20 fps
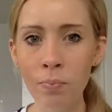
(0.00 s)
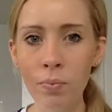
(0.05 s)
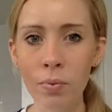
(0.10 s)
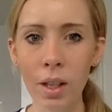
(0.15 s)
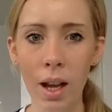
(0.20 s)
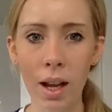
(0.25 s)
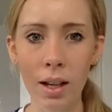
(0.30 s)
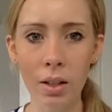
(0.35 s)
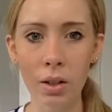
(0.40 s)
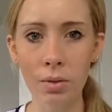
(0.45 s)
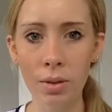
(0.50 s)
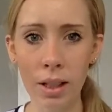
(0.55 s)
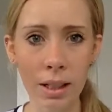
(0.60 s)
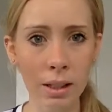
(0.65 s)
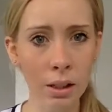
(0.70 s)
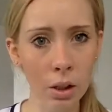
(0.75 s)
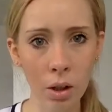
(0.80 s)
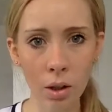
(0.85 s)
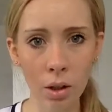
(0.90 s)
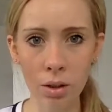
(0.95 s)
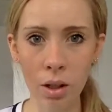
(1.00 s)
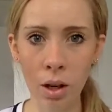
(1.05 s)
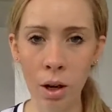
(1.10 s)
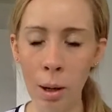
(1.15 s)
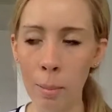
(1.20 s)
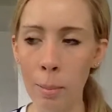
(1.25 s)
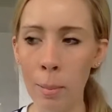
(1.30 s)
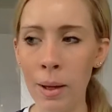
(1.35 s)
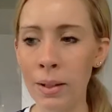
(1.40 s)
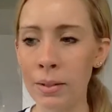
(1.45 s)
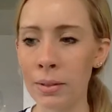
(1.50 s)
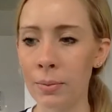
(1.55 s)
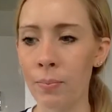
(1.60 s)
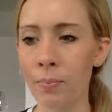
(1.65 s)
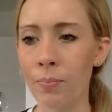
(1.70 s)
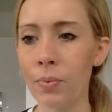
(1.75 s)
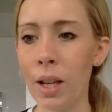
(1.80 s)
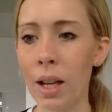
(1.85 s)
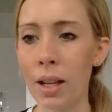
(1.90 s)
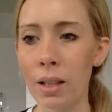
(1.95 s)
that you've really clogged up,
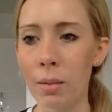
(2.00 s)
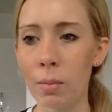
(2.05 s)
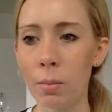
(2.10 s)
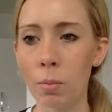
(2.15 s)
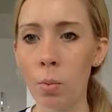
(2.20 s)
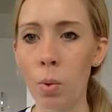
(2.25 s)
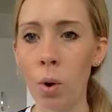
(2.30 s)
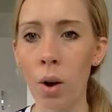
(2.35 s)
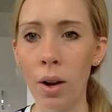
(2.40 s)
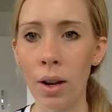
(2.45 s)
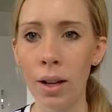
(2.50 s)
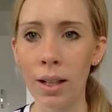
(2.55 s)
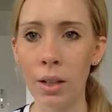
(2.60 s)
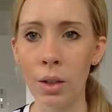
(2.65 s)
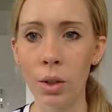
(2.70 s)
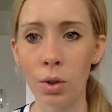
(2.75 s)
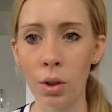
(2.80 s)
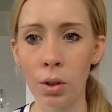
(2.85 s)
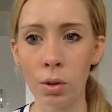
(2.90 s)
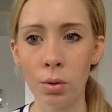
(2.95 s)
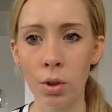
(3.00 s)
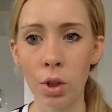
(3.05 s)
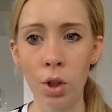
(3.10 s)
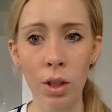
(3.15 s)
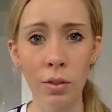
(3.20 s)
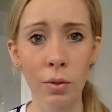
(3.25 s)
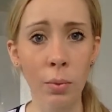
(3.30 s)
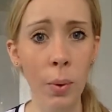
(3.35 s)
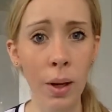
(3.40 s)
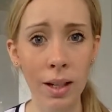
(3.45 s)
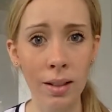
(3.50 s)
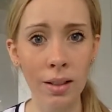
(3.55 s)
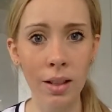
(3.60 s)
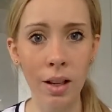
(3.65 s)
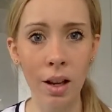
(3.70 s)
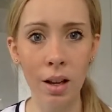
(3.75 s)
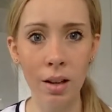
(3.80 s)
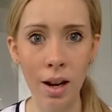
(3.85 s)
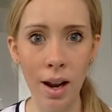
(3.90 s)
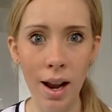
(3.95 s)
and that's why you struggle to shift weight in
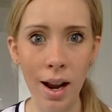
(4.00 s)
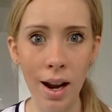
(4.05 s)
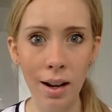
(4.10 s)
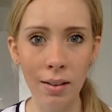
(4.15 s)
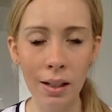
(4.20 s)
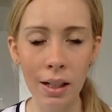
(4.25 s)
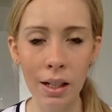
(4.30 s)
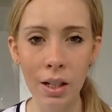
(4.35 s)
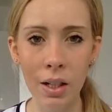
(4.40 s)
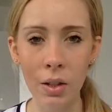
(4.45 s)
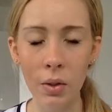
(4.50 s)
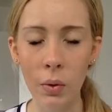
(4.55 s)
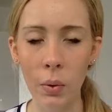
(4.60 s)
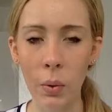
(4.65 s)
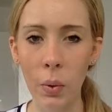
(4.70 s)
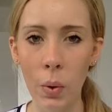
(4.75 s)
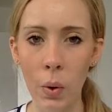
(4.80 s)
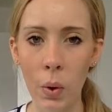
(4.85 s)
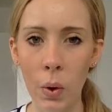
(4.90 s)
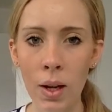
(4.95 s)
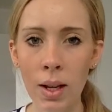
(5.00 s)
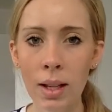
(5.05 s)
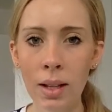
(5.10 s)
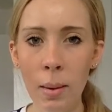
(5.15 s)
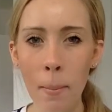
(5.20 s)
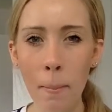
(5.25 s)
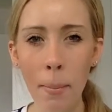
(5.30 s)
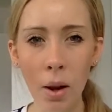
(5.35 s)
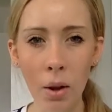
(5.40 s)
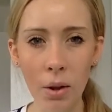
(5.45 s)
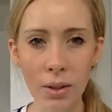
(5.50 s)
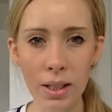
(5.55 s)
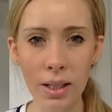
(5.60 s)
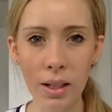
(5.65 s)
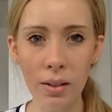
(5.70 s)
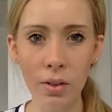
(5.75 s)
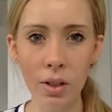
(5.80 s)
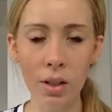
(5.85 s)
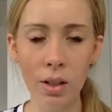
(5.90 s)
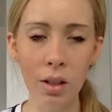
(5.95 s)
certain areas, or bloated
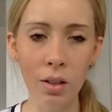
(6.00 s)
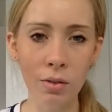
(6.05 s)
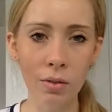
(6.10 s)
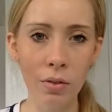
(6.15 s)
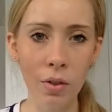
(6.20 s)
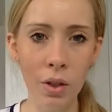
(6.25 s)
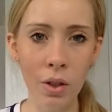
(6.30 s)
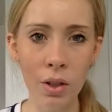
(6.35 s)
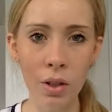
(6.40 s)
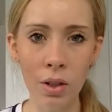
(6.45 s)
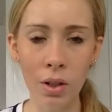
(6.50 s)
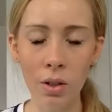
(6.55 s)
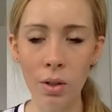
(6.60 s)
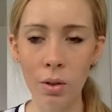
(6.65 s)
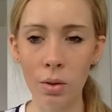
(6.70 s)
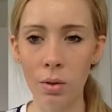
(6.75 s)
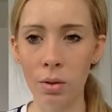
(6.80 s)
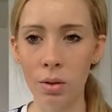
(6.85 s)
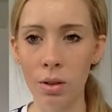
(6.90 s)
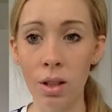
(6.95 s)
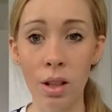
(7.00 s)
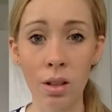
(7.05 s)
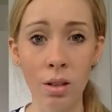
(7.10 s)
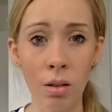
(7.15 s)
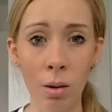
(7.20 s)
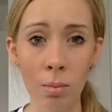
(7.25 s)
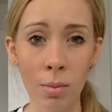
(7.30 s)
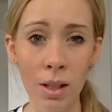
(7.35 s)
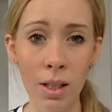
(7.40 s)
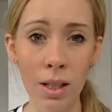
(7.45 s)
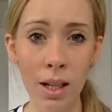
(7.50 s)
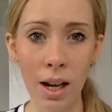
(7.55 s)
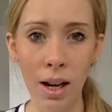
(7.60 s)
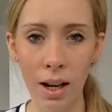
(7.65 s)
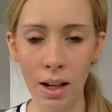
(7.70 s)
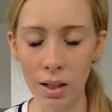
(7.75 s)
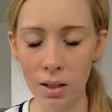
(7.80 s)
after certain foods or certain times of the day.